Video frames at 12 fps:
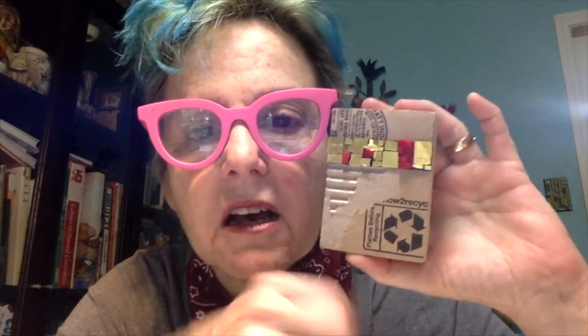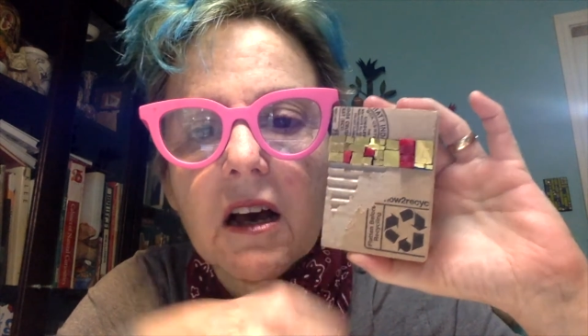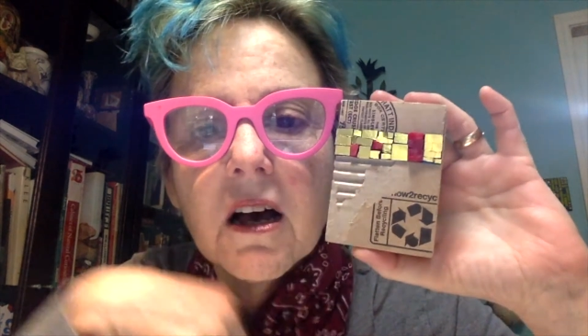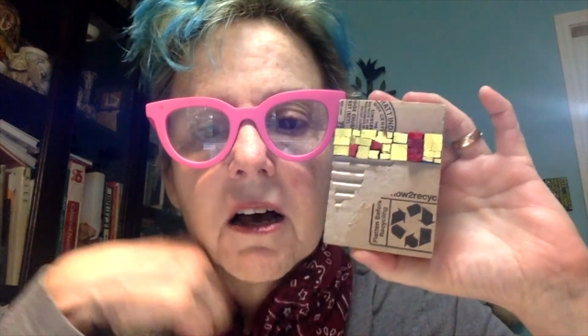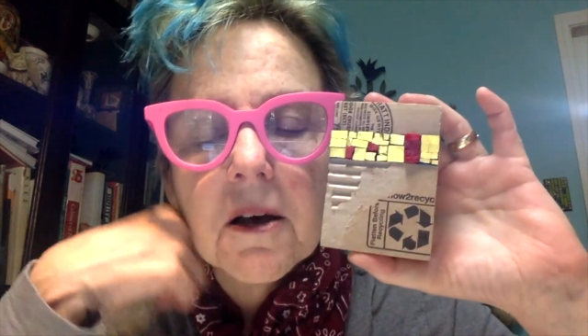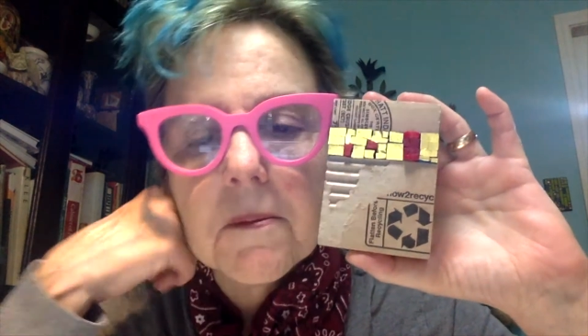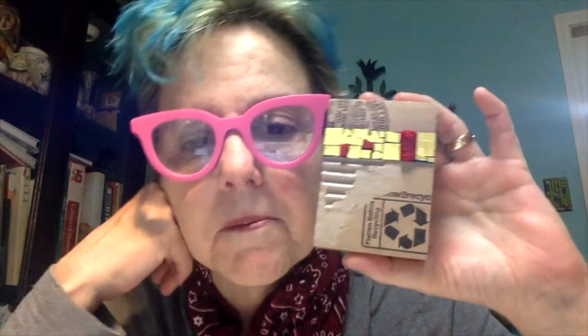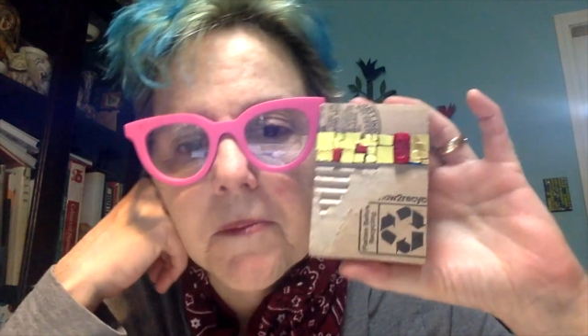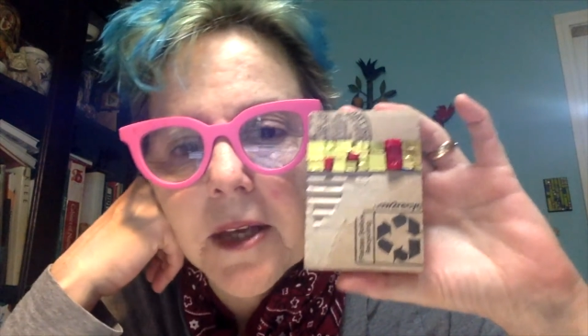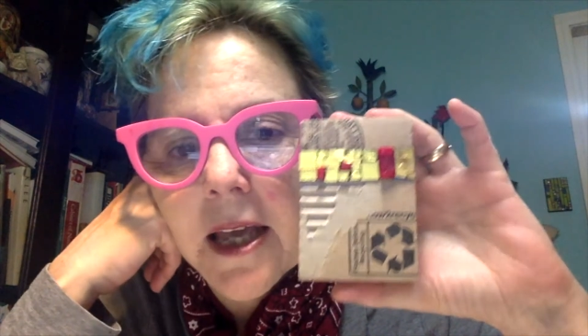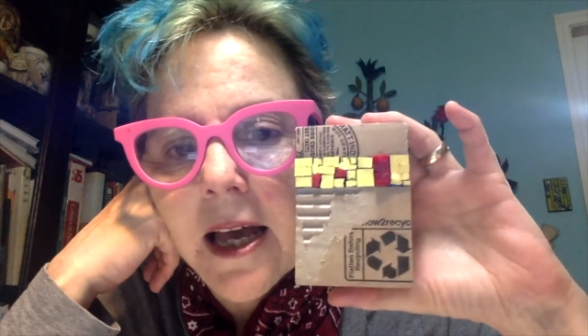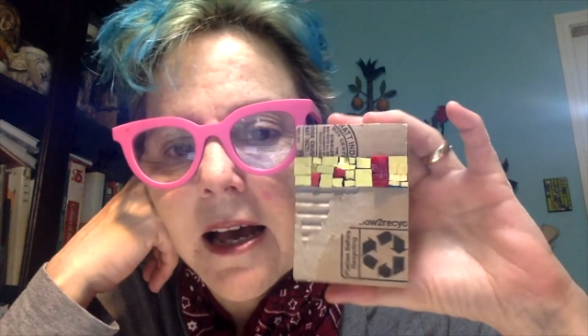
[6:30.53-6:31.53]

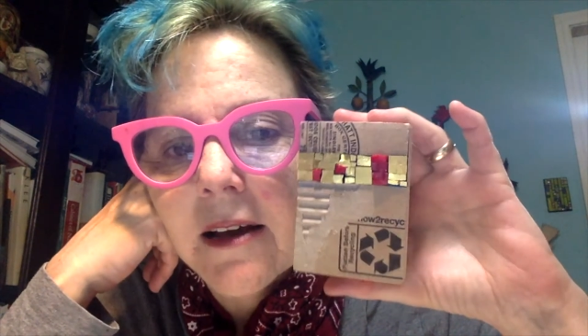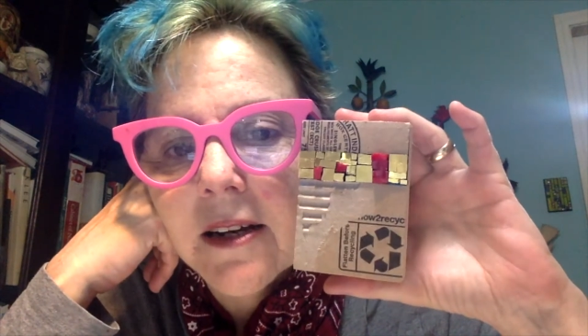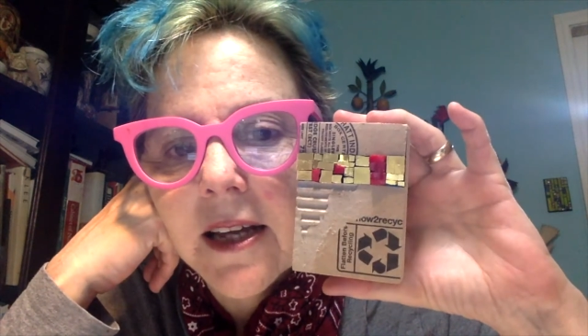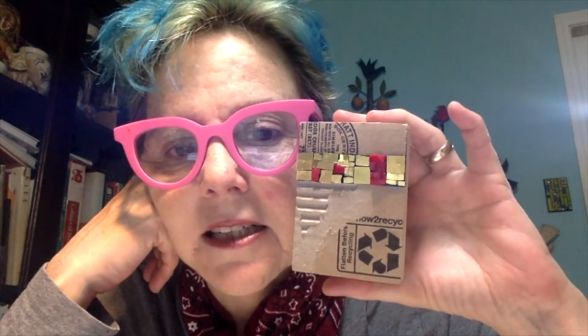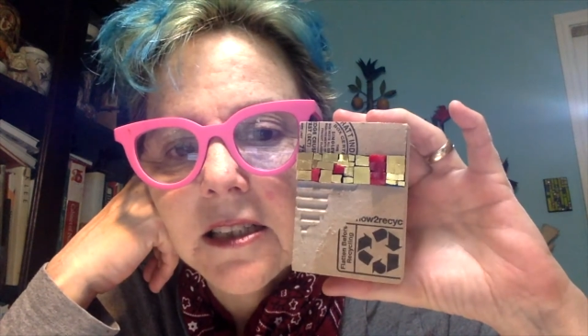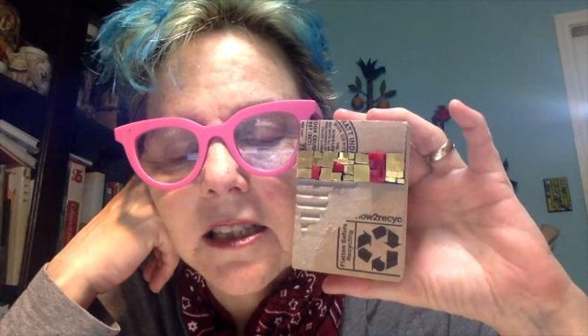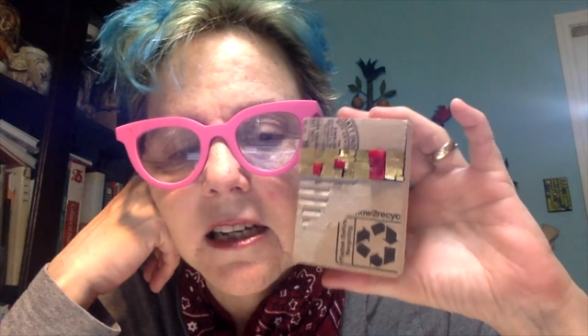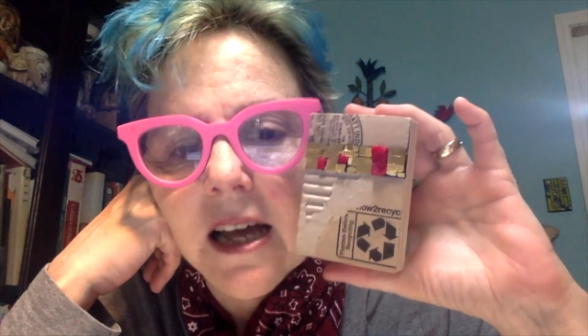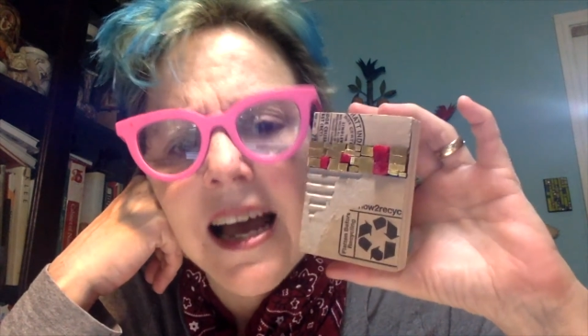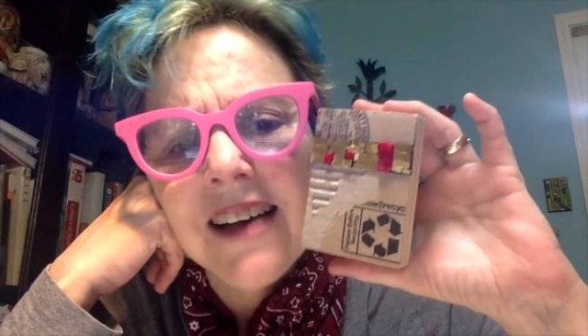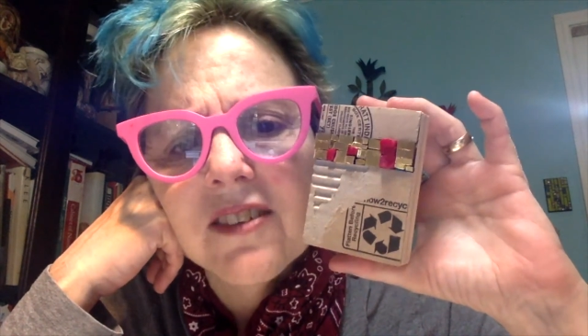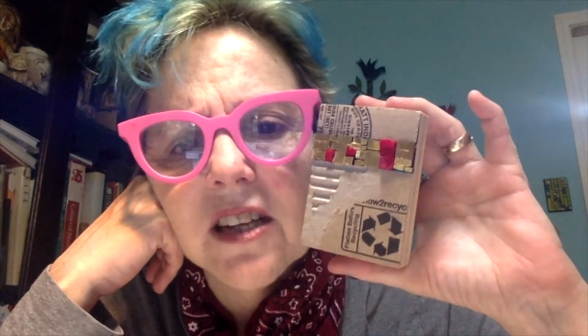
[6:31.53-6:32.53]
But yeah, I'd like to. I
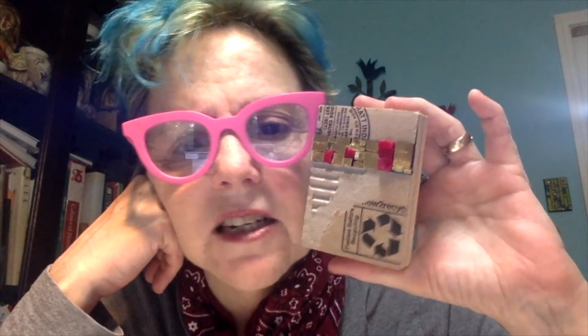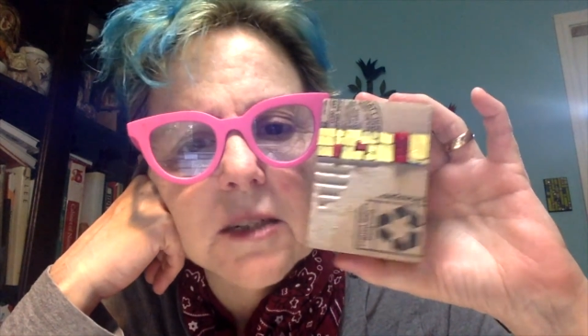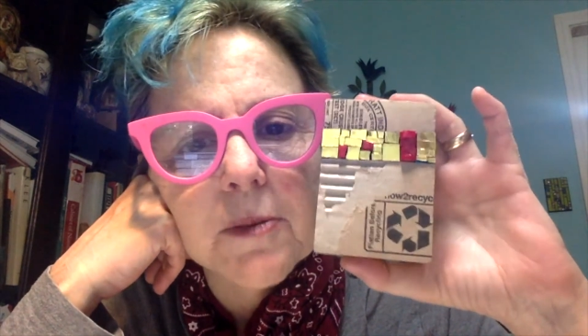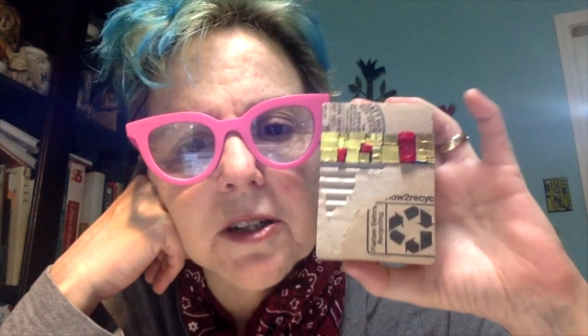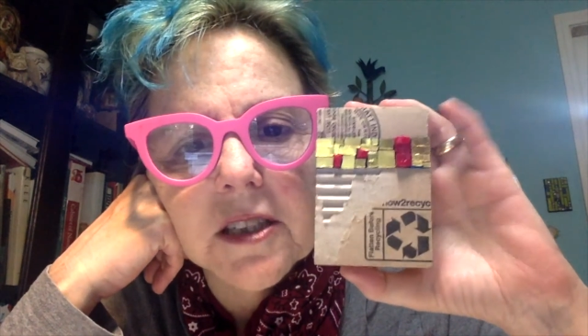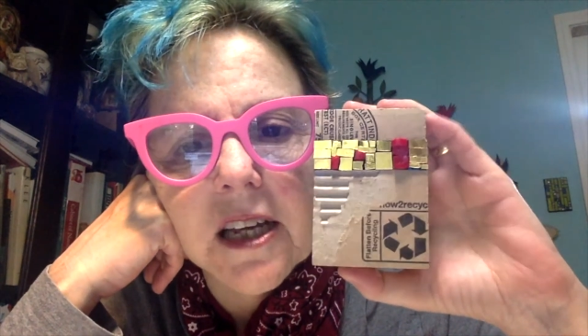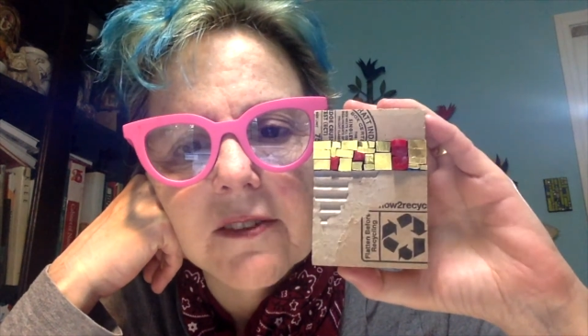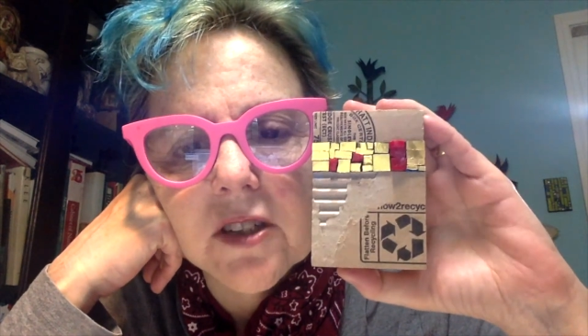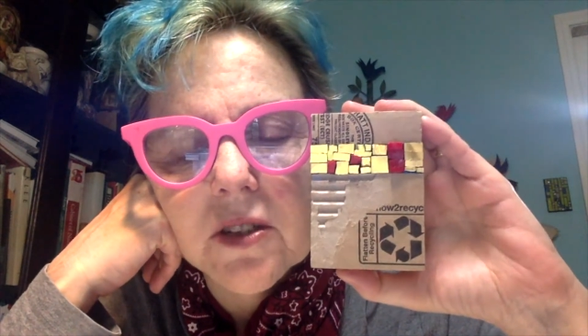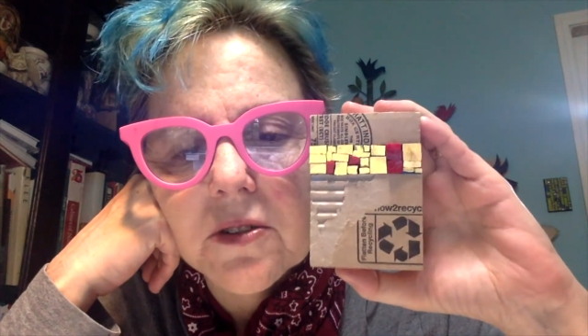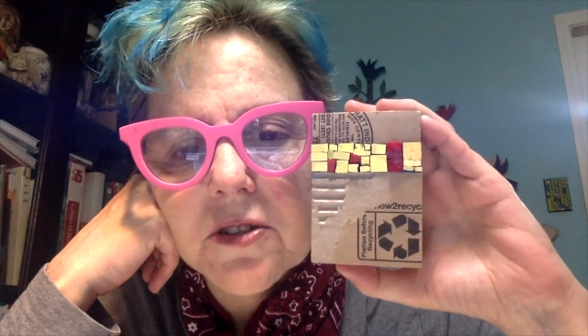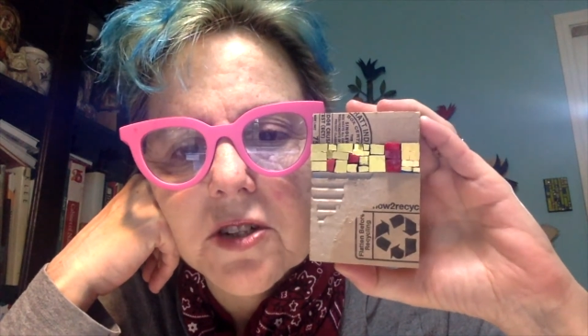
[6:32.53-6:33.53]
have a lot of smalty I haven't
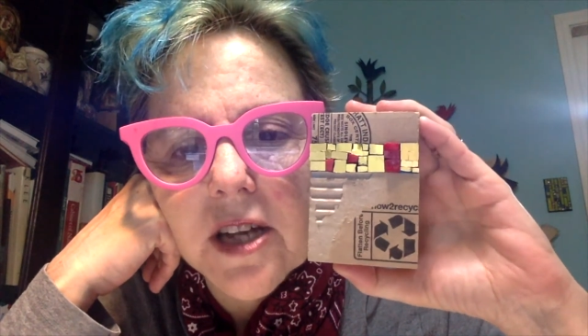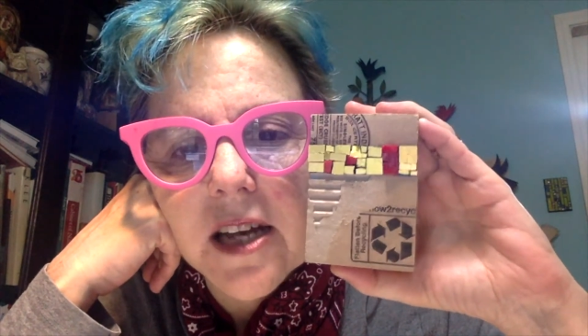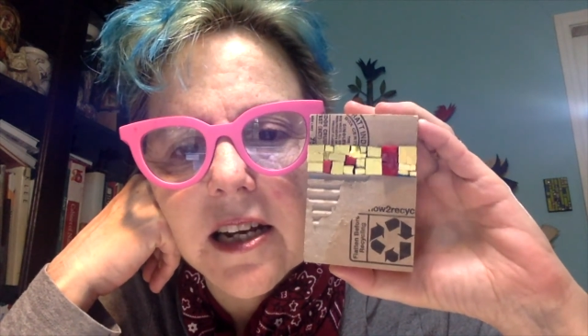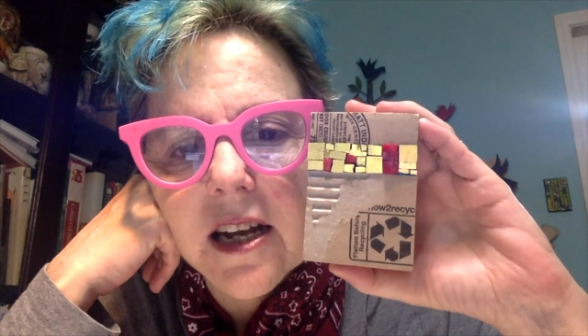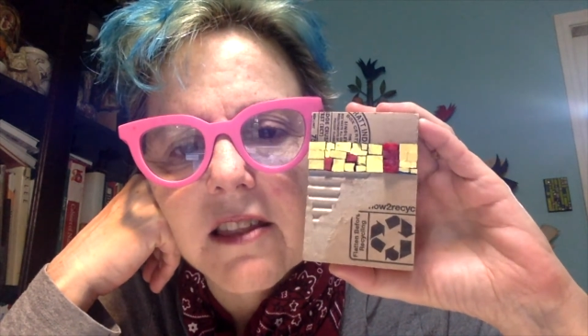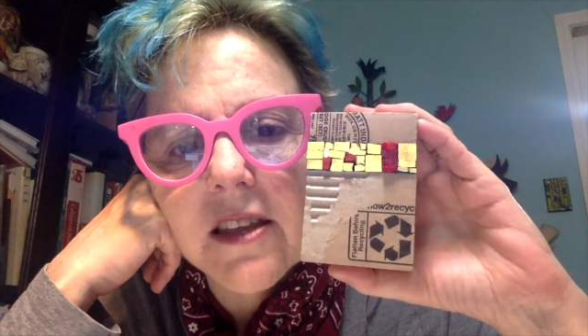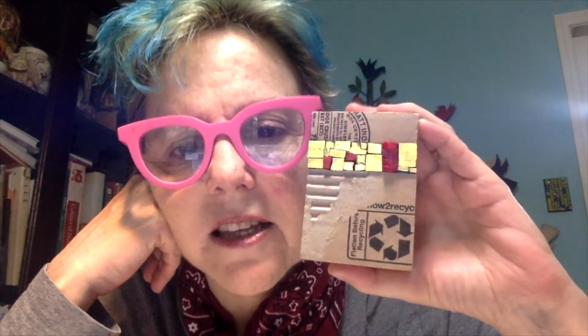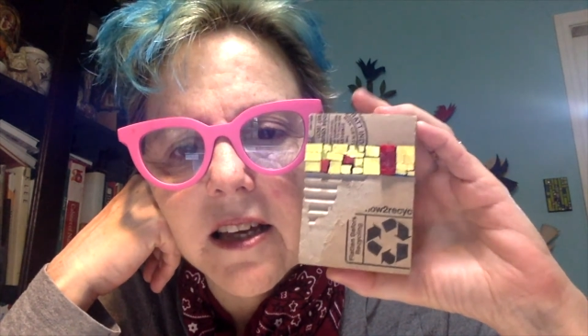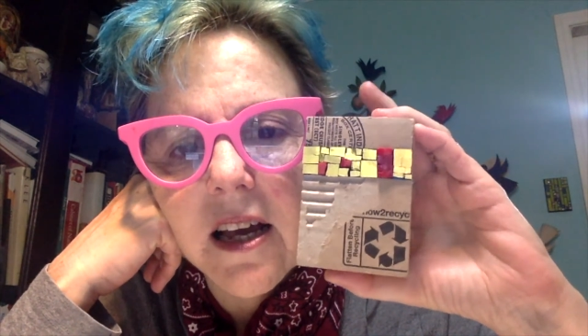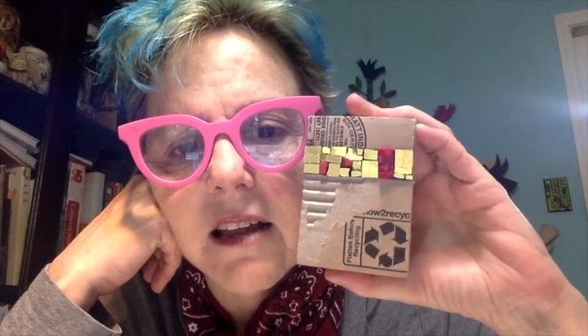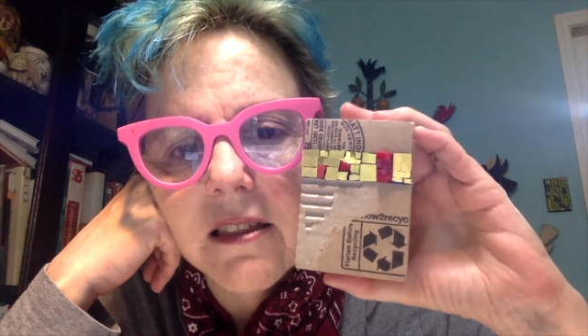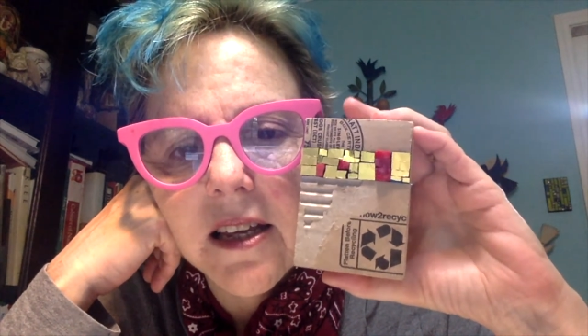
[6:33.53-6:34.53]
used yet, and I
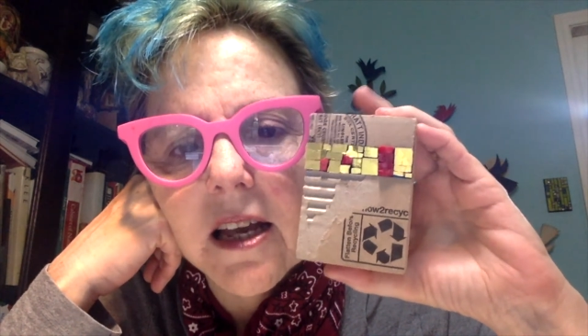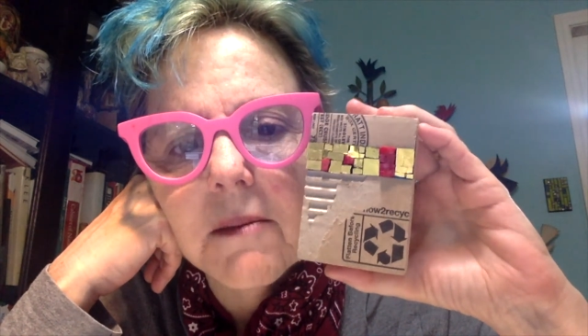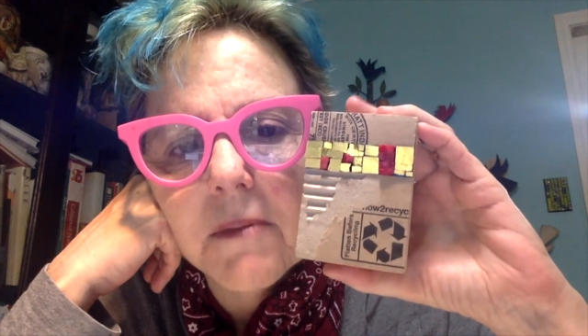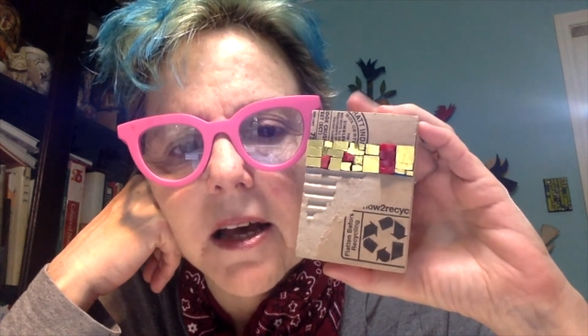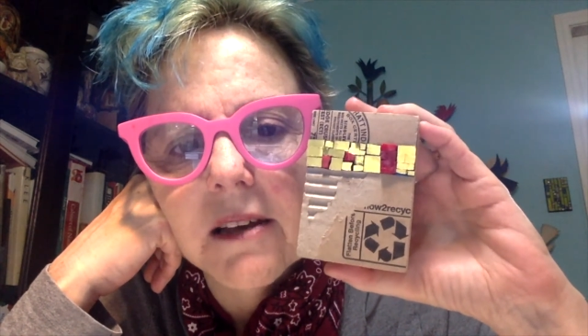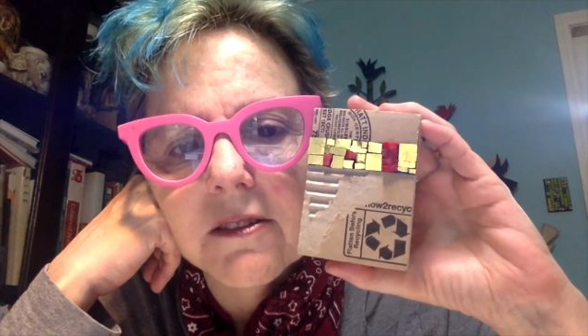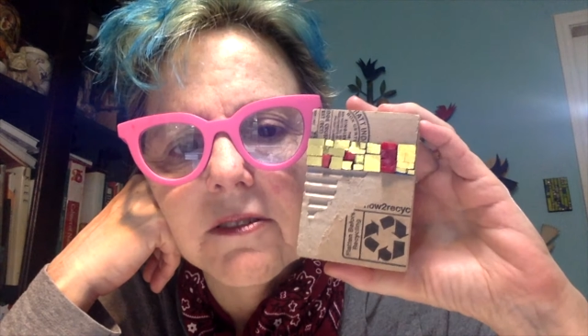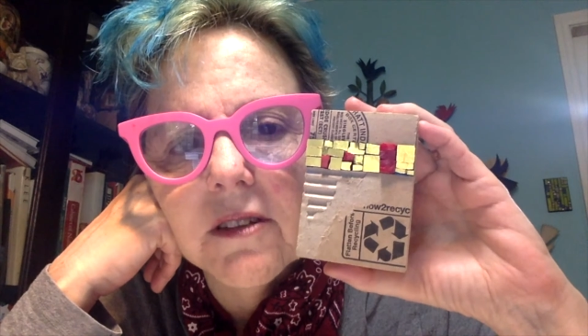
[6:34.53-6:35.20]
think I might